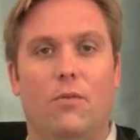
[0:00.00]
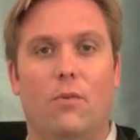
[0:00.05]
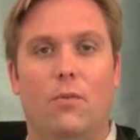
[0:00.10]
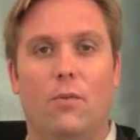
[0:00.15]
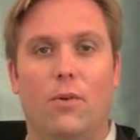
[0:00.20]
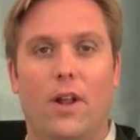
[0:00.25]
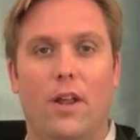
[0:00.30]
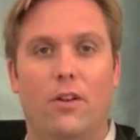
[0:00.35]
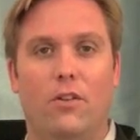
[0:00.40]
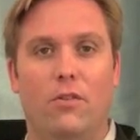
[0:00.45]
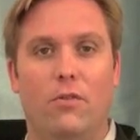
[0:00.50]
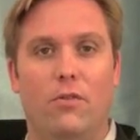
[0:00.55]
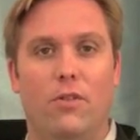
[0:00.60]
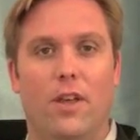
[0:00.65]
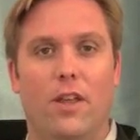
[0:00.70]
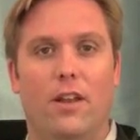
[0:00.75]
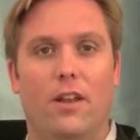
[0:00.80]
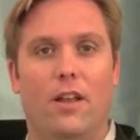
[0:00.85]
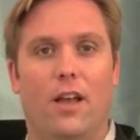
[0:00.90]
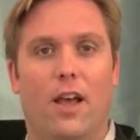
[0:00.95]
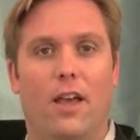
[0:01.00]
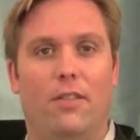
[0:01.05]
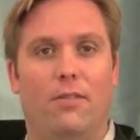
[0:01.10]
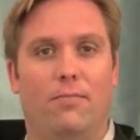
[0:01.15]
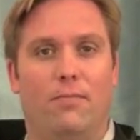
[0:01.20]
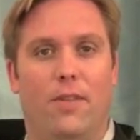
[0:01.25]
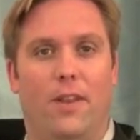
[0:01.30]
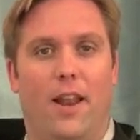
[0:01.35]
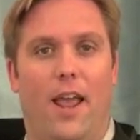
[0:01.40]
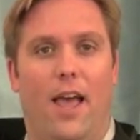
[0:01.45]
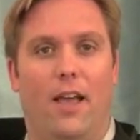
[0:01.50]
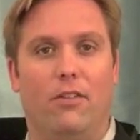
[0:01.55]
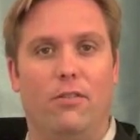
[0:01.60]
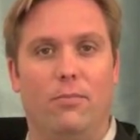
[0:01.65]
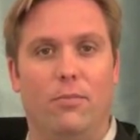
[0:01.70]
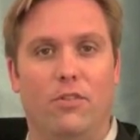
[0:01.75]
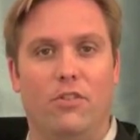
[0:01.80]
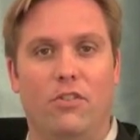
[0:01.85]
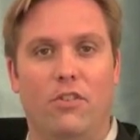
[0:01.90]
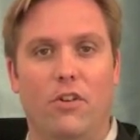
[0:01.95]
What I do then, I then ask
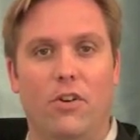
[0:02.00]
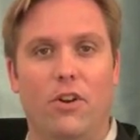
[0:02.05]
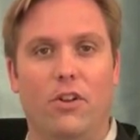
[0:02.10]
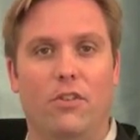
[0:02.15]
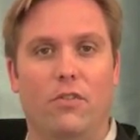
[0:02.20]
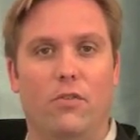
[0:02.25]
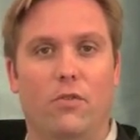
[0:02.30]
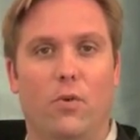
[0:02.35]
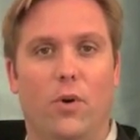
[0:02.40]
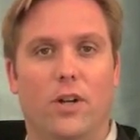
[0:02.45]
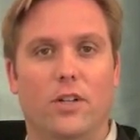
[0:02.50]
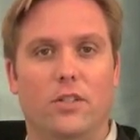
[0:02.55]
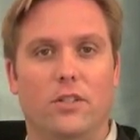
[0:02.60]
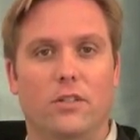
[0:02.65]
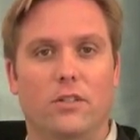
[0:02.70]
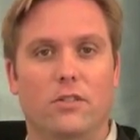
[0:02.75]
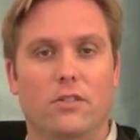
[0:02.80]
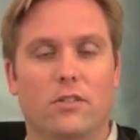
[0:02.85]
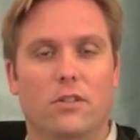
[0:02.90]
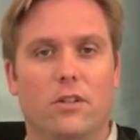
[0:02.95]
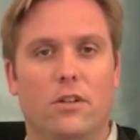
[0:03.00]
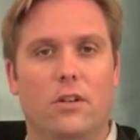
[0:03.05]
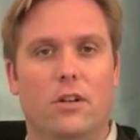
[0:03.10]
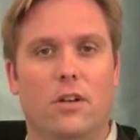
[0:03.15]
them a series of questions